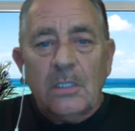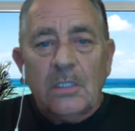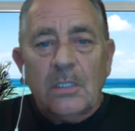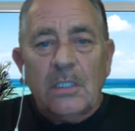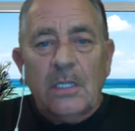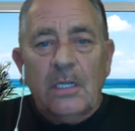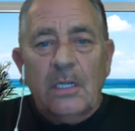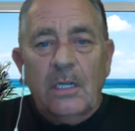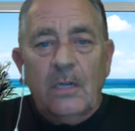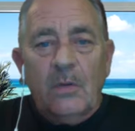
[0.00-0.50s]

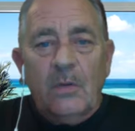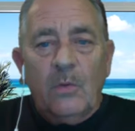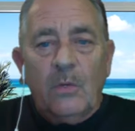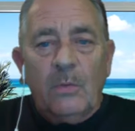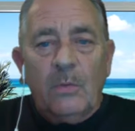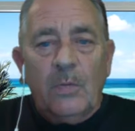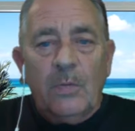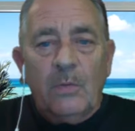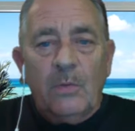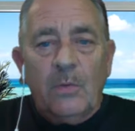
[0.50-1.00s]
and deal with
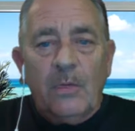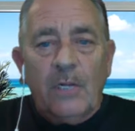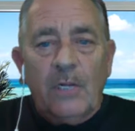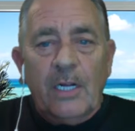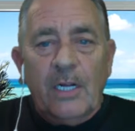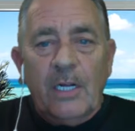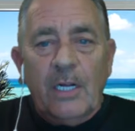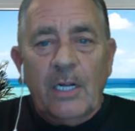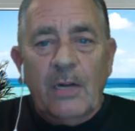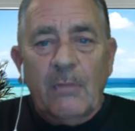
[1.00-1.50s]
people
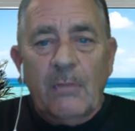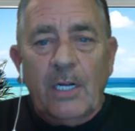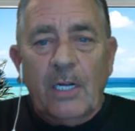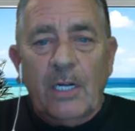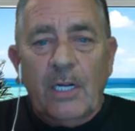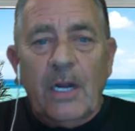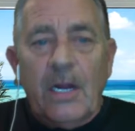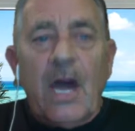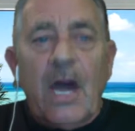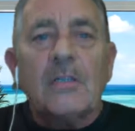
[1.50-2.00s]
that have been
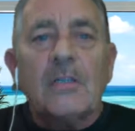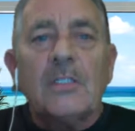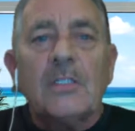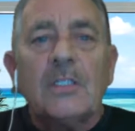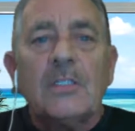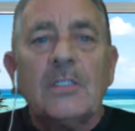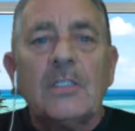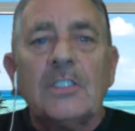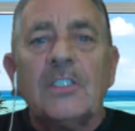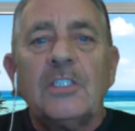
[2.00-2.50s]
to
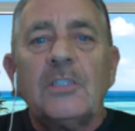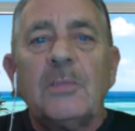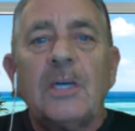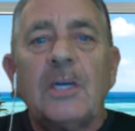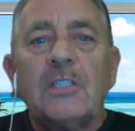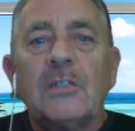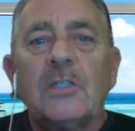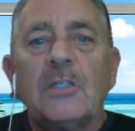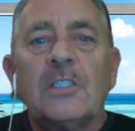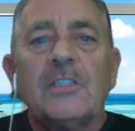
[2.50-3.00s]
doctors and
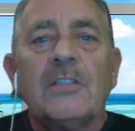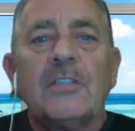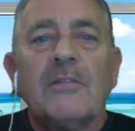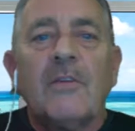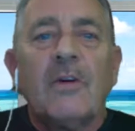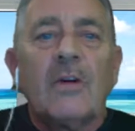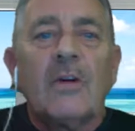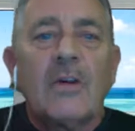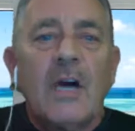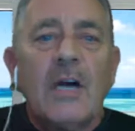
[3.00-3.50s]
specialists of
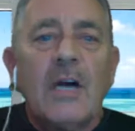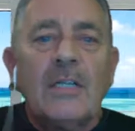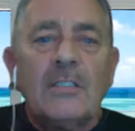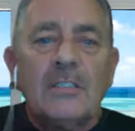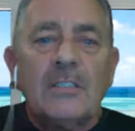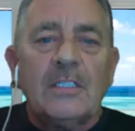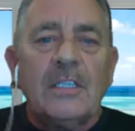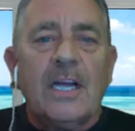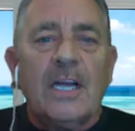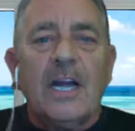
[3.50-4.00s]
all kinds
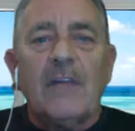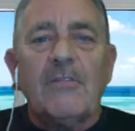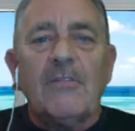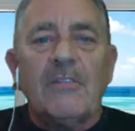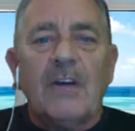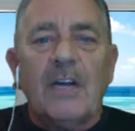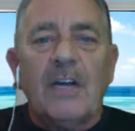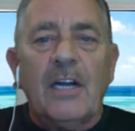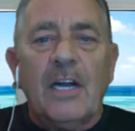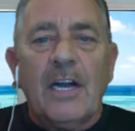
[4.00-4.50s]
and can't
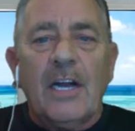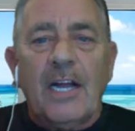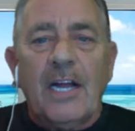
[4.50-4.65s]
find any